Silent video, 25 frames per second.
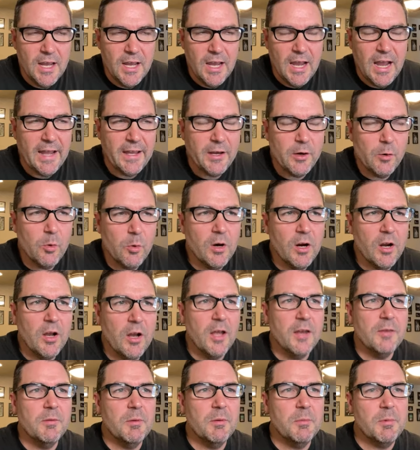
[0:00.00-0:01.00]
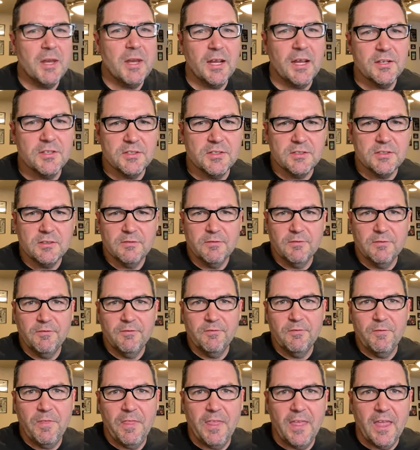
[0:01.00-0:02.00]
I got to work on the next
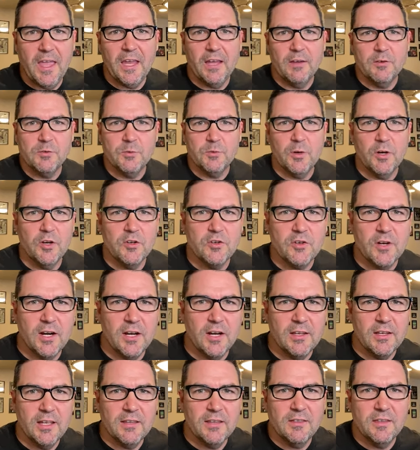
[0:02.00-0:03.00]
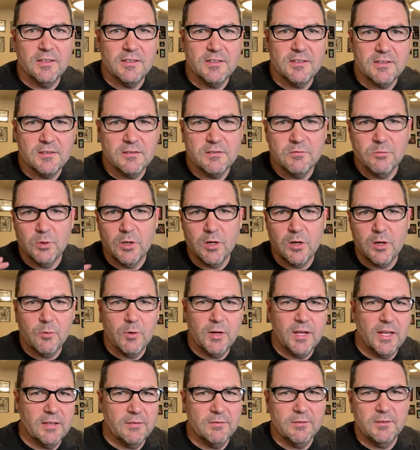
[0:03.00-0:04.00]
thing is we're going to try to get this where we
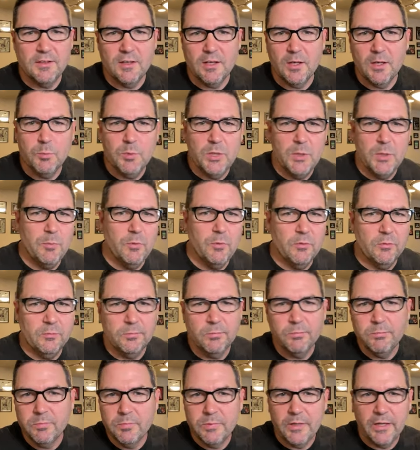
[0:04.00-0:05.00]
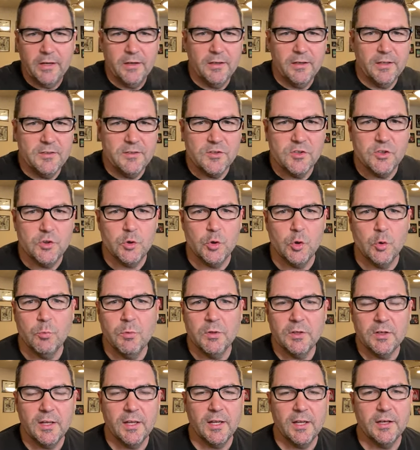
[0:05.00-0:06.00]
get people kind of in Zoom
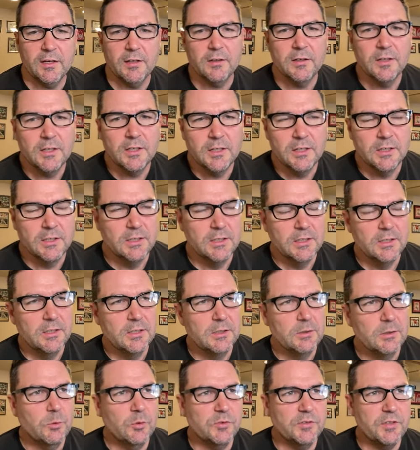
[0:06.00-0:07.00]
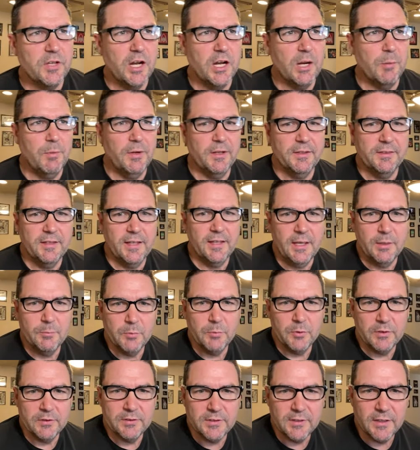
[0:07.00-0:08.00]
and kind of we'll talk about that.
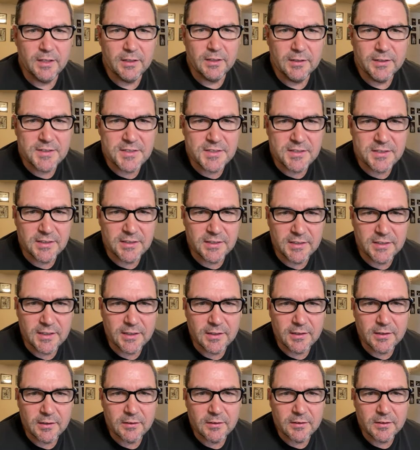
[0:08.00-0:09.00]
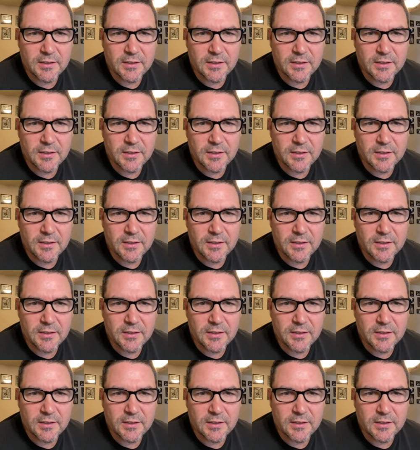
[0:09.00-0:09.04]
But let's see here.